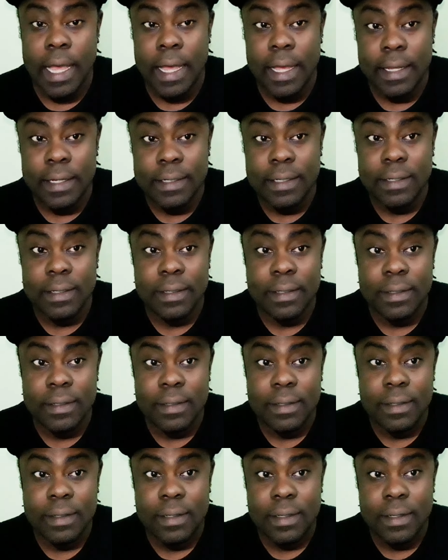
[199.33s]
And
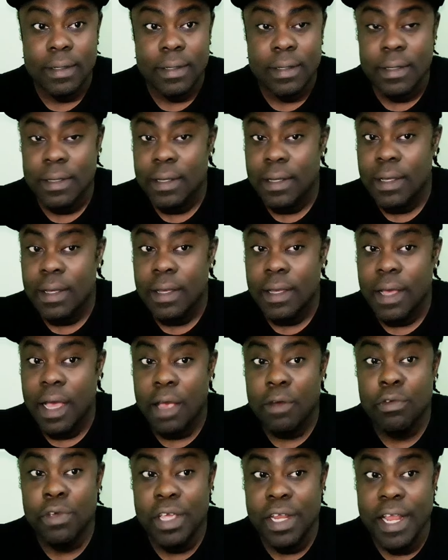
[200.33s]

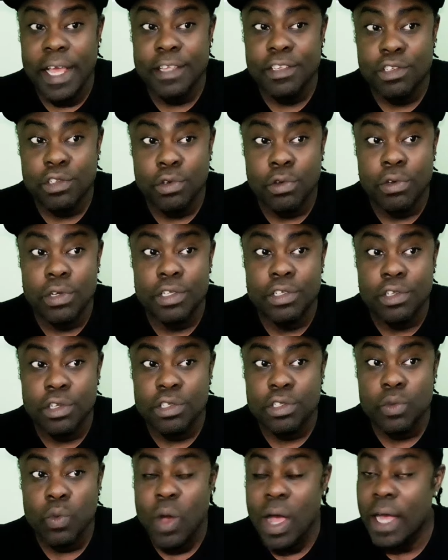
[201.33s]
I really and truly
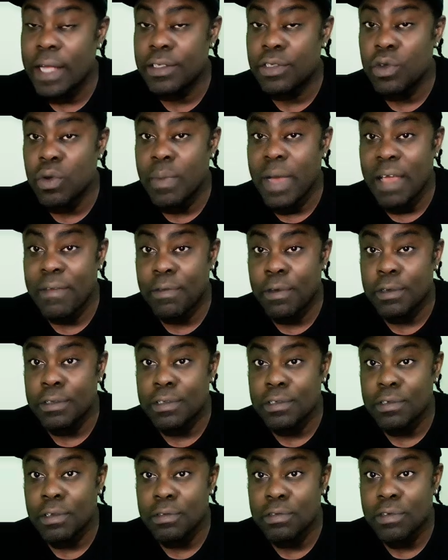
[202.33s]
just want you, my
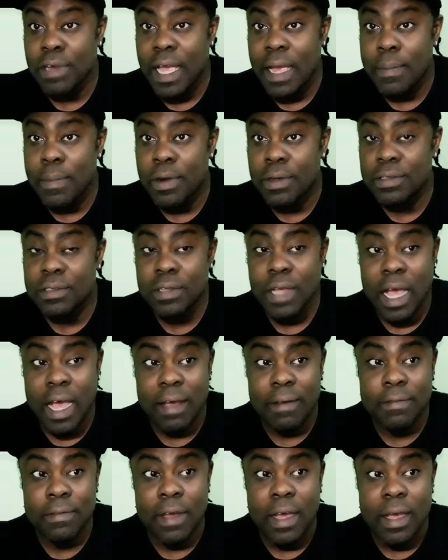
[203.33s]
viewers and subscribers, to
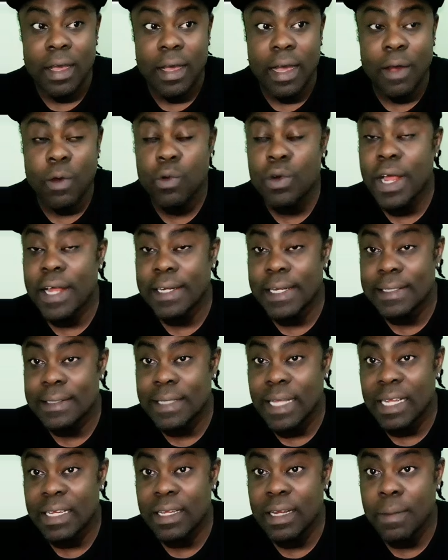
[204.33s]
have a good
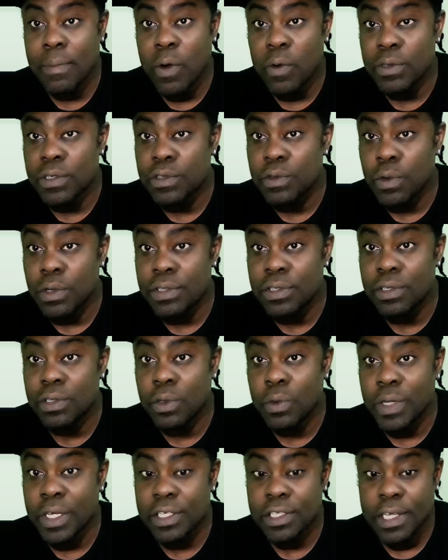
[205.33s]
understanding about this whole
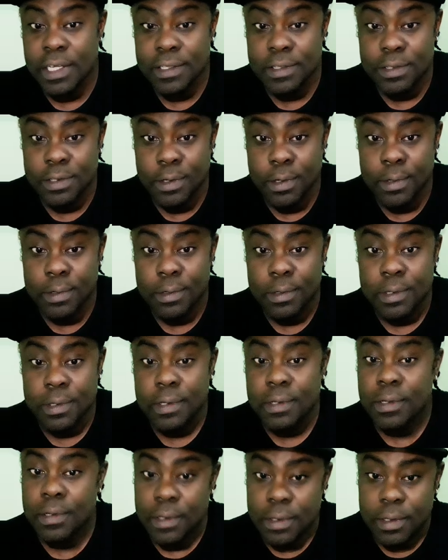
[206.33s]
situation. So,
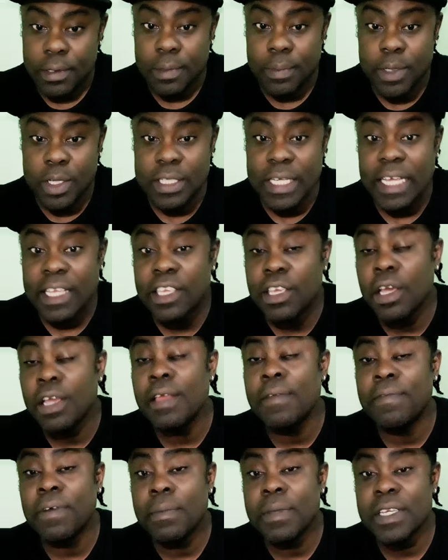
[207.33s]
there's a
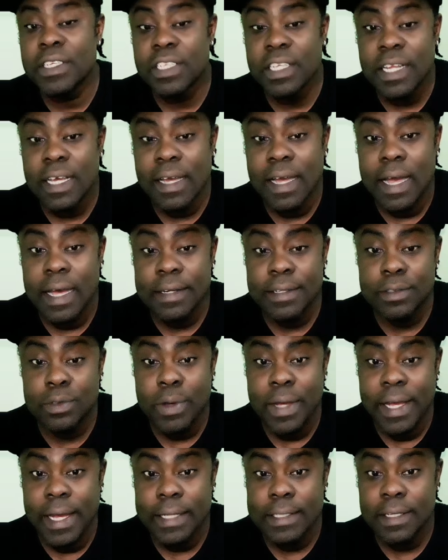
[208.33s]
gear information
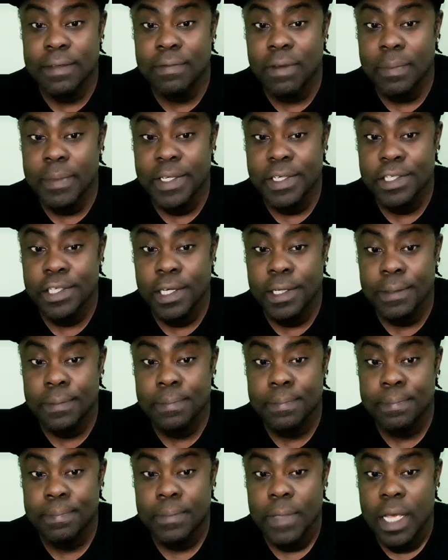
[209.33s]
according to I got information.
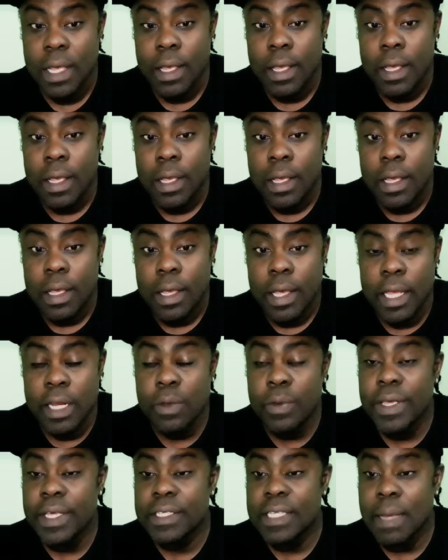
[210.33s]

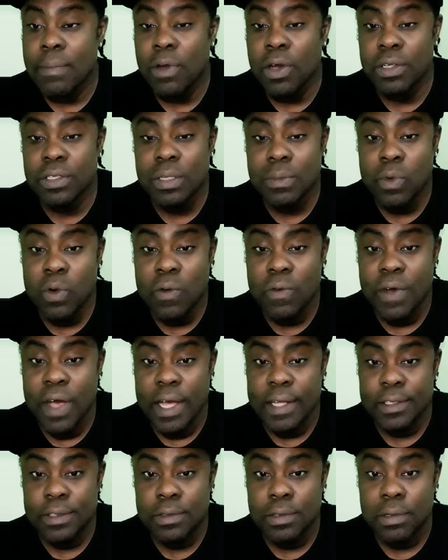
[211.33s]
Anyways, I'm going to move
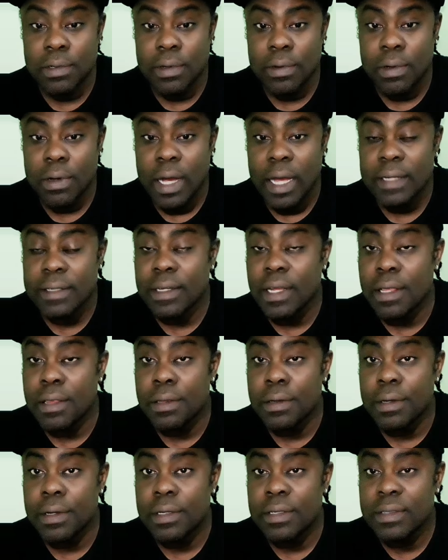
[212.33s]
on to
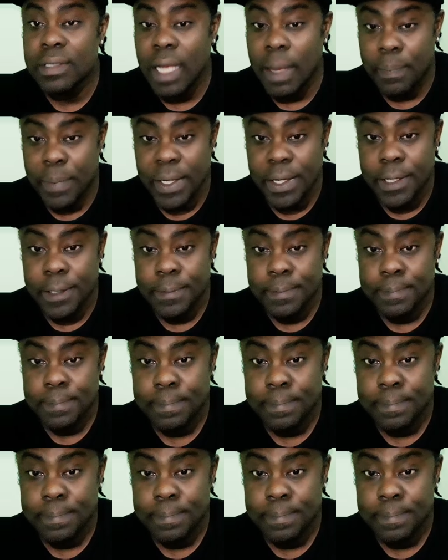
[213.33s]
another topic.